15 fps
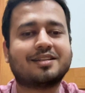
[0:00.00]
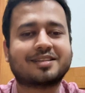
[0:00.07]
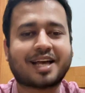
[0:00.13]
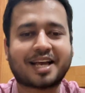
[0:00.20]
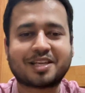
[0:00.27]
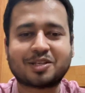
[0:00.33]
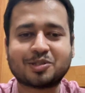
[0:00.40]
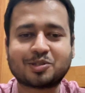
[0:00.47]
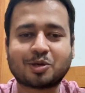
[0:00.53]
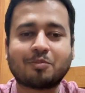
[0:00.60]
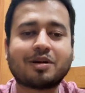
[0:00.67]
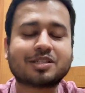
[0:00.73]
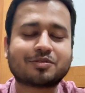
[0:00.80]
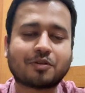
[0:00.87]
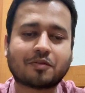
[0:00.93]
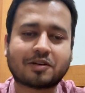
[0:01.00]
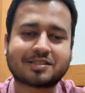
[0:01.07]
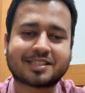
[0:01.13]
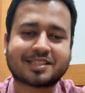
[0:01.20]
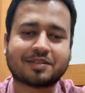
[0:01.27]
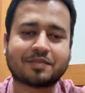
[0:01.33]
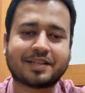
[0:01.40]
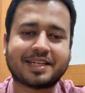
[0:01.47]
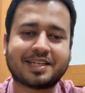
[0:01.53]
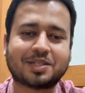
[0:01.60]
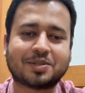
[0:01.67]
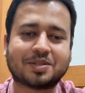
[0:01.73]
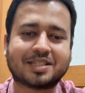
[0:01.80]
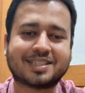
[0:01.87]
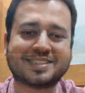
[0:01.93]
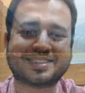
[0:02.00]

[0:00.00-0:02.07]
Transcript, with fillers: Thank you so much for watching the video.